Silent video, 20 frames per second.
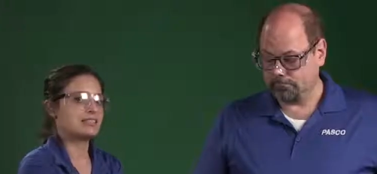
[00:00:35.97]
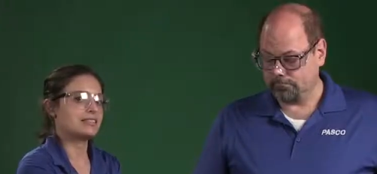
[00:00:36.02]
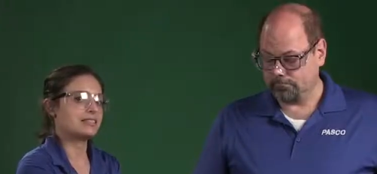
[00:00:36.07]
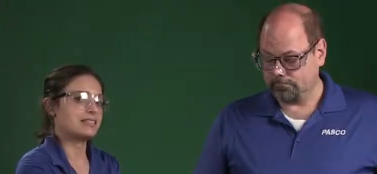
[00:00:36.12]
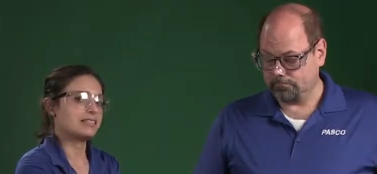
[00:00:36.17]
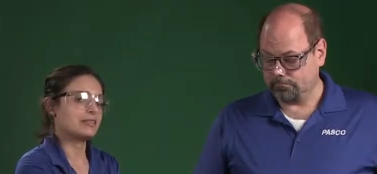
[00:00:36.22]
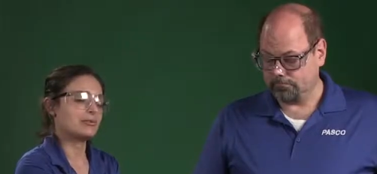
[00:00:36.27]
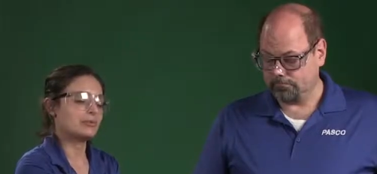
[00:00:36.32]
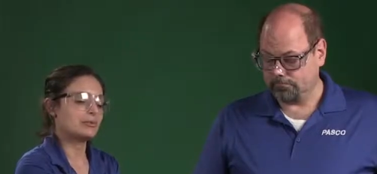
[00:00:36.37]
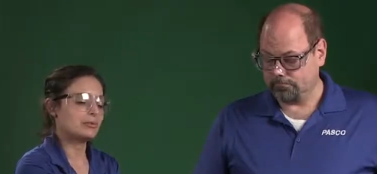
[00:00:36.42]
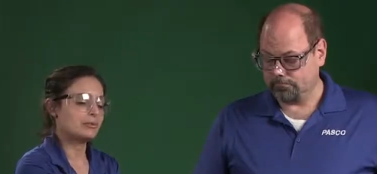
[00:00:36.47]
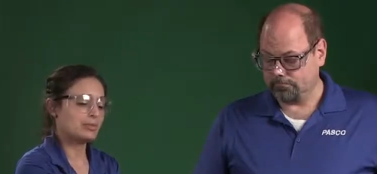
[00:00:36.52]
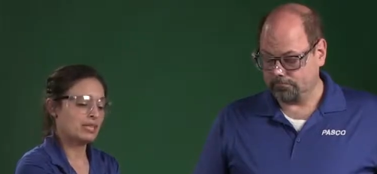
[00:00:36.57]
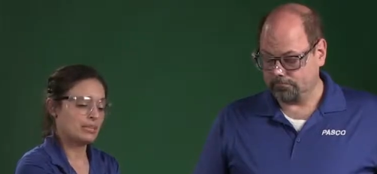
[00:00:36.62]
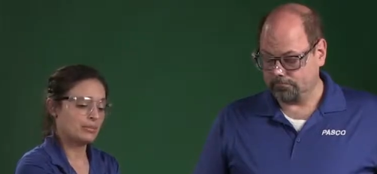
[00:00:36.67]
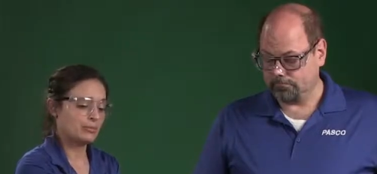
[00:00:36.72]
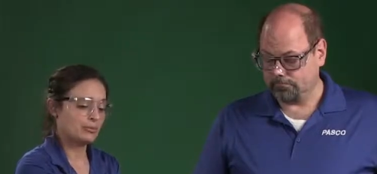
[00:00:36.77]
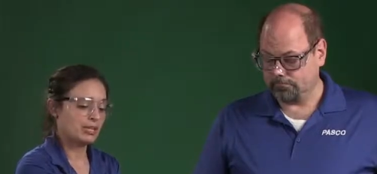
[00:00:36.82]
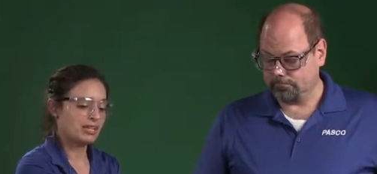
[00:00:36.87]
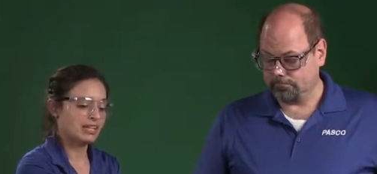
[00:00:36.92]
Speaker 1: This is the thing that we're
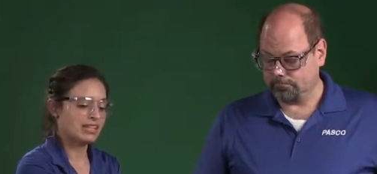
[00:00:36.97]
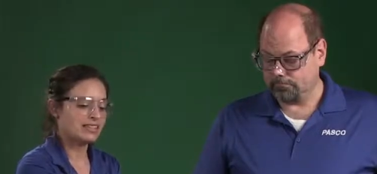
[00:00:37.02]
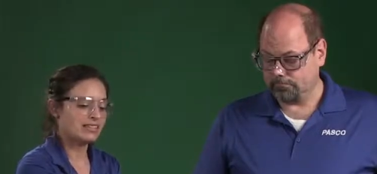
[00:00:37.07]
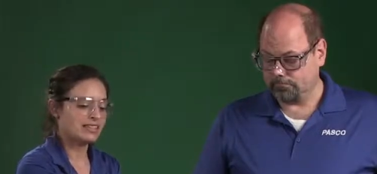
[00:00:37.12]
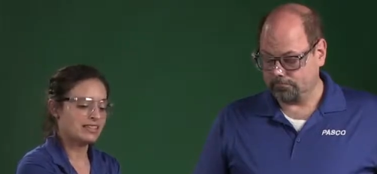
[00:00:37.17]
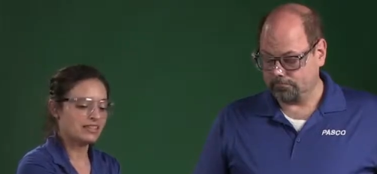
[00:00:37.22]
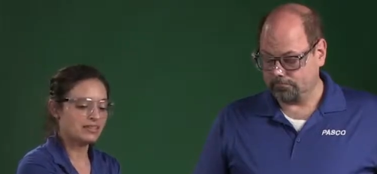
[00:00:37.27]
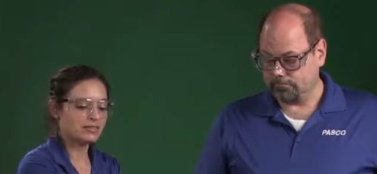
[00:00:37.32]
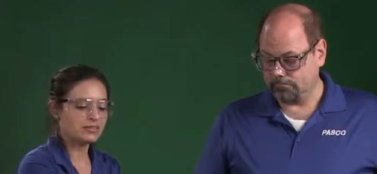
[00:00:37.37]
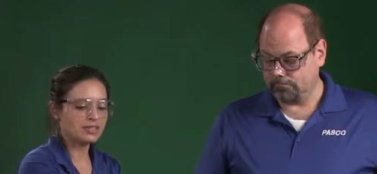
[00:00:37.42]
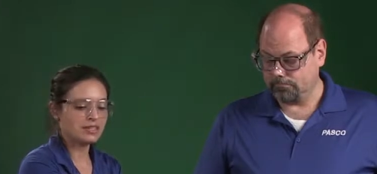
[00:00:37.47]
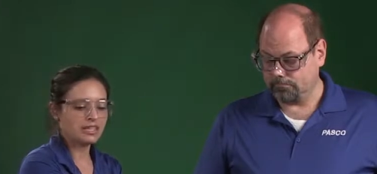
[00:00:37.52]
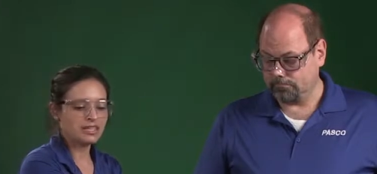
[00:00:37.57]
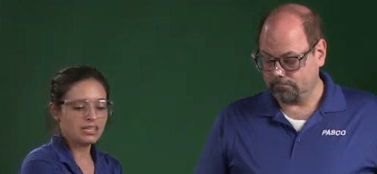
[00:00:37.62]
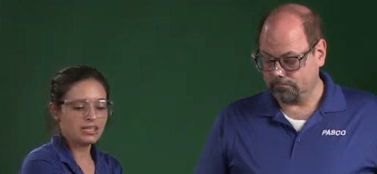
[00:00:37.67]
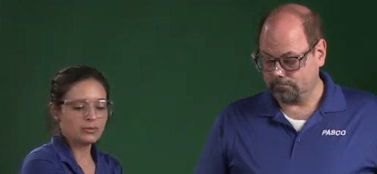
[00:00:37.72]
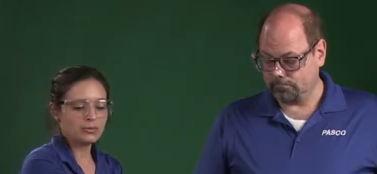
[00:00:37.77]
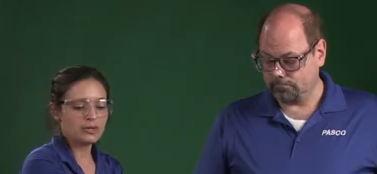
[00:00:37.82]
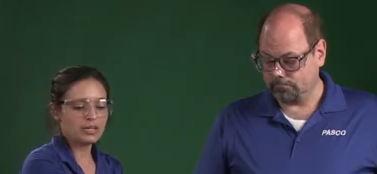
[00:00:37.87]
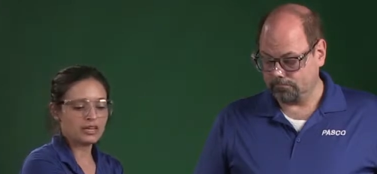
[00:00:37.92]
breaking down.
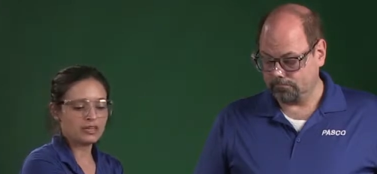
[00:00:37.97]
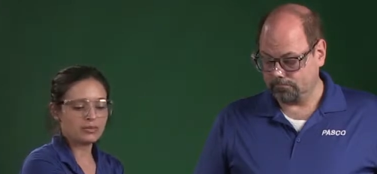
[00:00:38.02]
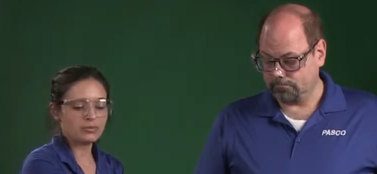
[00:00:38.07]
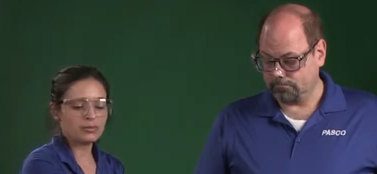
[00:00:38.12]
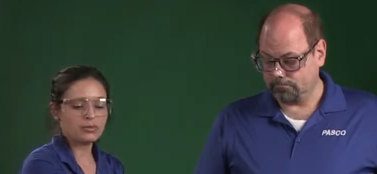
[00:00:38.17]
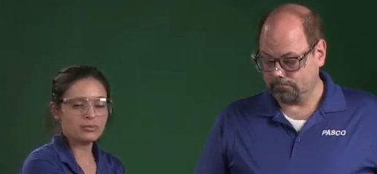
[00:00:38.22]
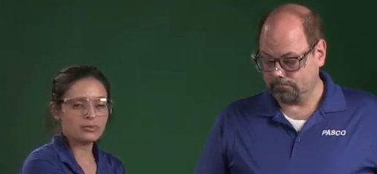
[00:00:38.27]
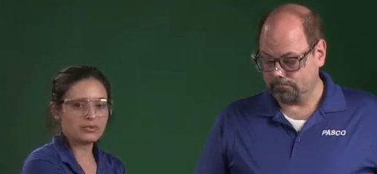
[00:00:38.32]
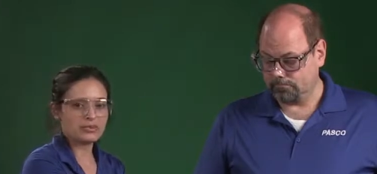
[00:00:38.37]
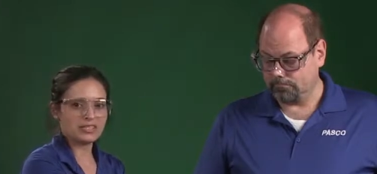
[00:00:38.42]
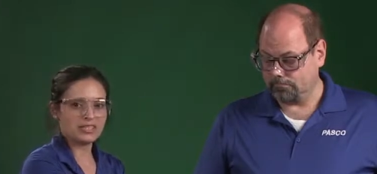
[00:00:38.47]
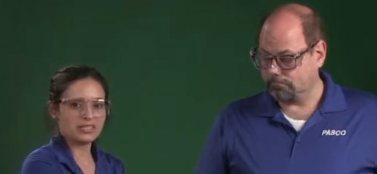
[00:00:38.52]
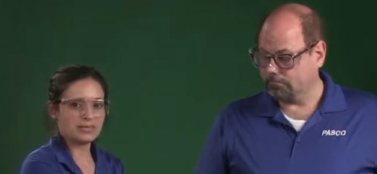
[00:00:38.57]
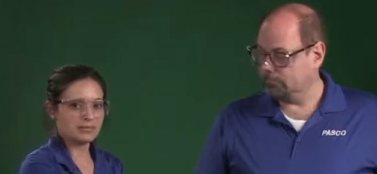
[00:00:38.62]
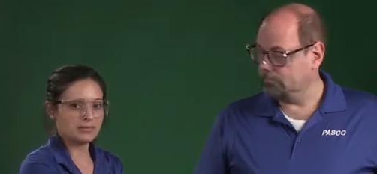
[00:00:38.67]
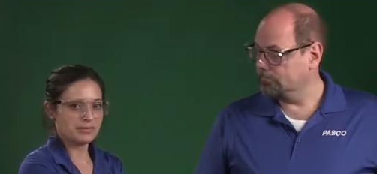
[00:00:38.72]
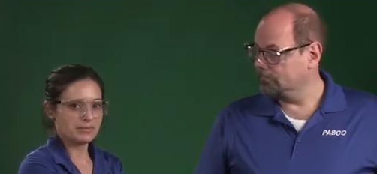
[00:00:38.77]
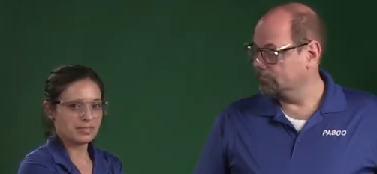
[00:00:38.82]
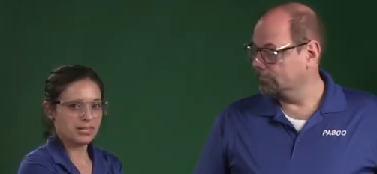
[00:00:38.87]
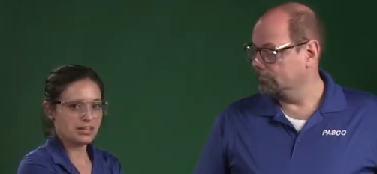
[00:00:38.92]
We got three
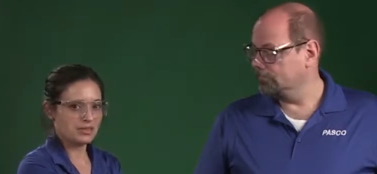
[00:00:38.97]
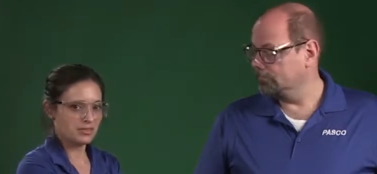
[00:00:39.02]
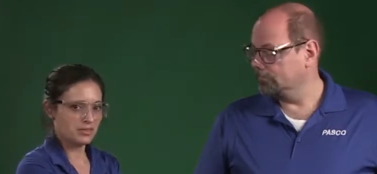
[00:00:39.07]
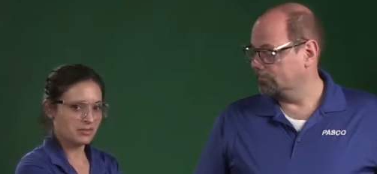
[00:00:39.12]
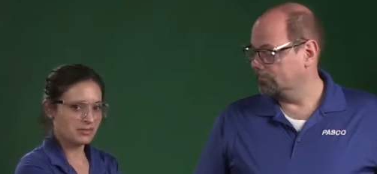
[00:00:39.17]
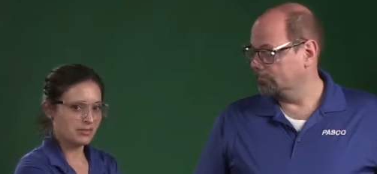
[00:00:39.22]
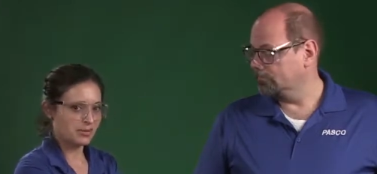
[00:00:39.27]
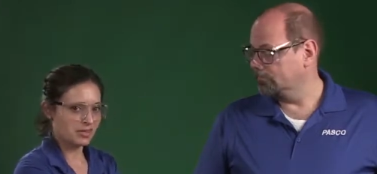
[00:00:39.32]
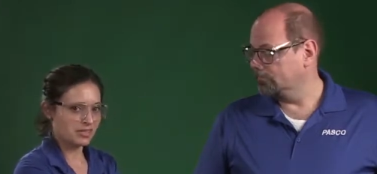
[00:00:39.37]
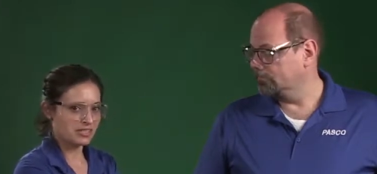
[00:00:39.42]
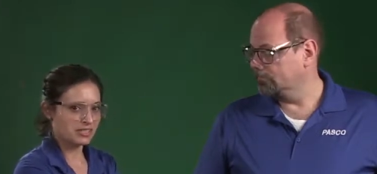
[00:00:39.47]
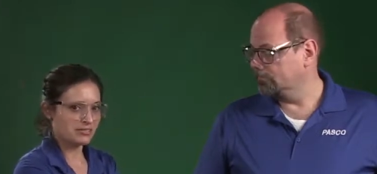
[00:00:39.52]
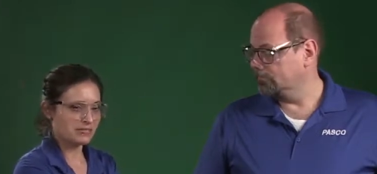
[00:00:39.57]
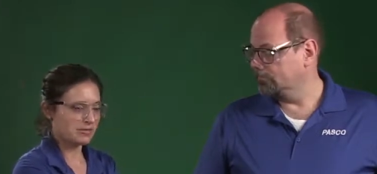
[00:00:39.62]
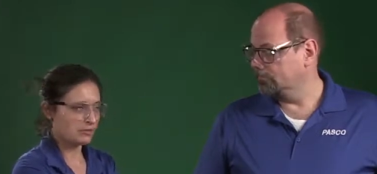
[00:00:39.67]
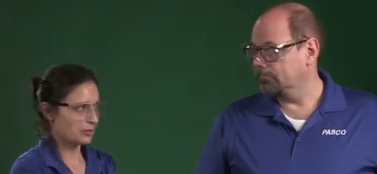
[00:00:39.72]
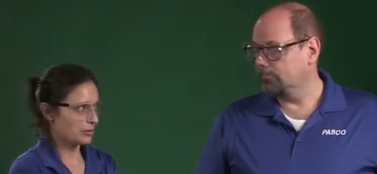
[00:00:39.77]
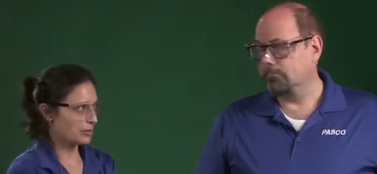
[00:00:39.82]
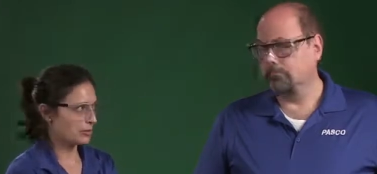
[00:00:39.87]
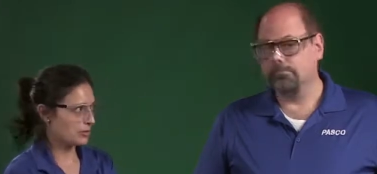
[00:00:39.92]
percent hydrogen
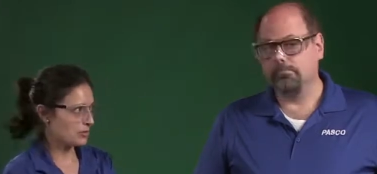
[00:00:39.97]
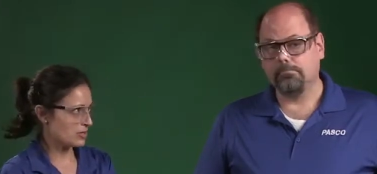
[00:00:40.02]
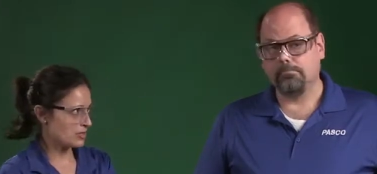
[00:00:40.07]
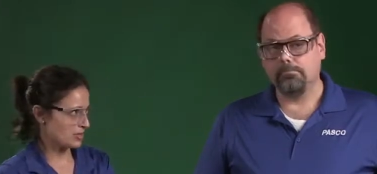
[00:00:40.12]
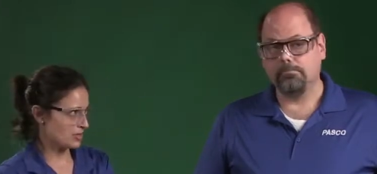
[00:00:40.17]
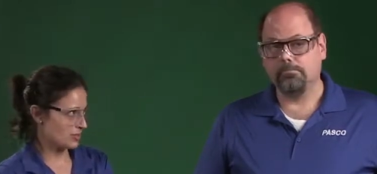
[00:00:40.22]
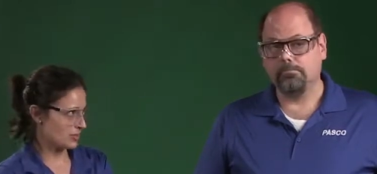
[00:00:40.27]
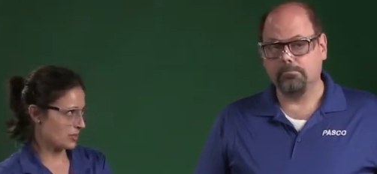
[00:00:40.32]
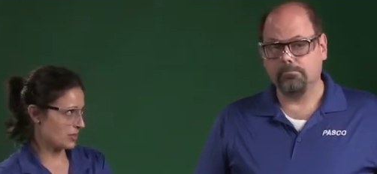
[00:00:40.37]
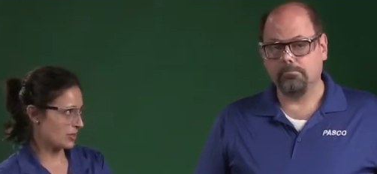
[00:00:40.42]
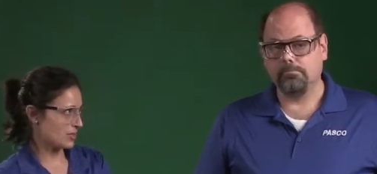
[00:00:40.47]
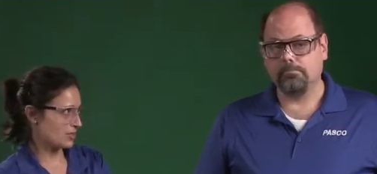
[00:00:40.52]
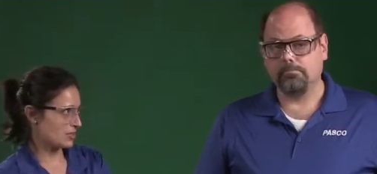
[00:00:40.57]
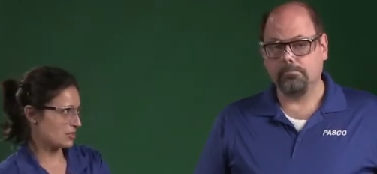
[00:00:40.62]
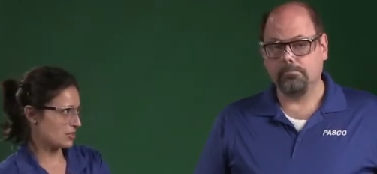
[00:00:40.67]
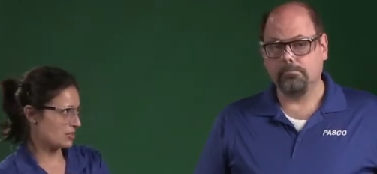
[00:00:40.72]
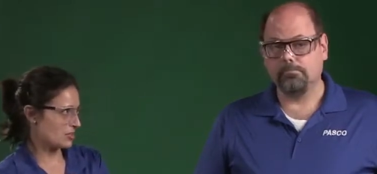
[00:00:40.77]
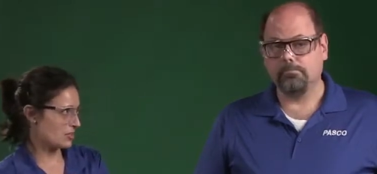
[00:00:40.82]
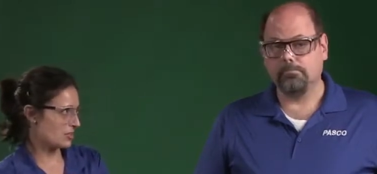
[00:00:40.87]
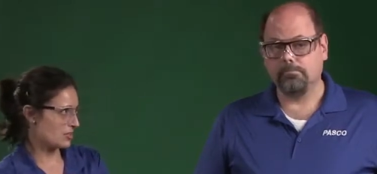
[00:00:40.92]
peroxide from the grocery store
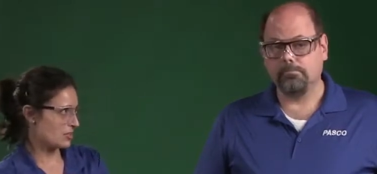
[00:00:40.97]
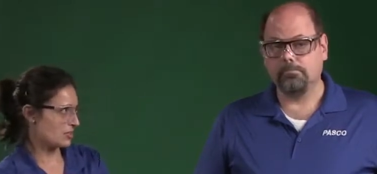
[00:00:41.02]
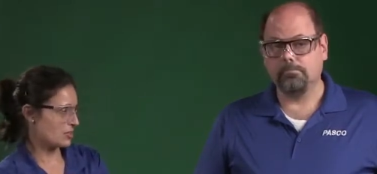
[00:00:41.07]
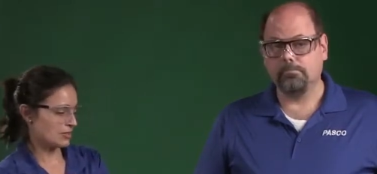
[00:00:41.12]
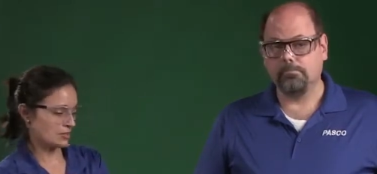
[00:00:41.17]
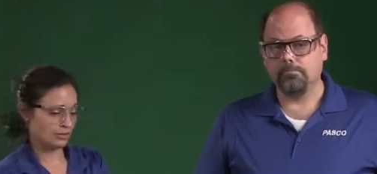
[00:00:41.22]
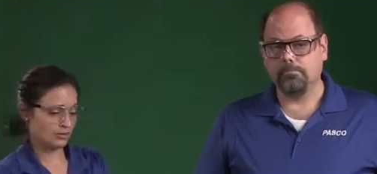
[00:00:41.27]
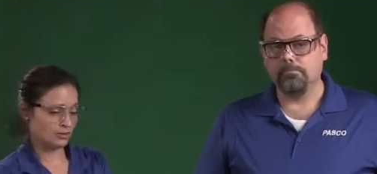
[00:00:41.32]
and just